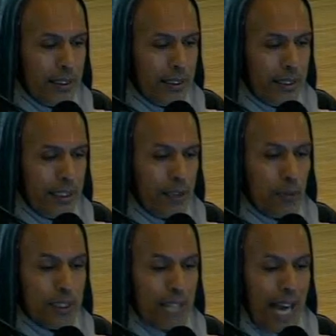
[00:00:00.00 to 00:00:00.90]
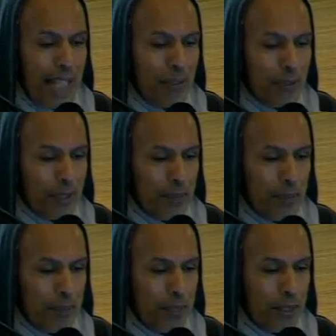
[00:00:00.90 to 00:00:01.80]
since he was angry
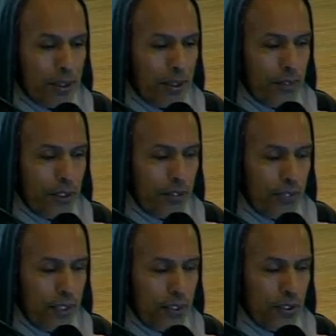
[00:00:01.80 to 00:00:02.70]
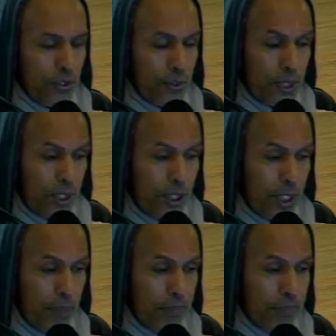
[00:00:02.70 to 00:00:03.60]
because of the offense to
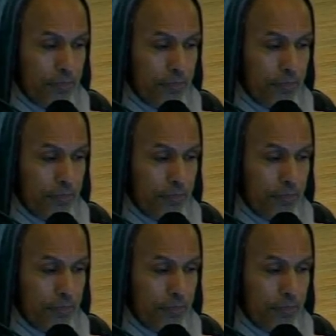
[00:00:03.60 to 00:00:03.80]
Krishna.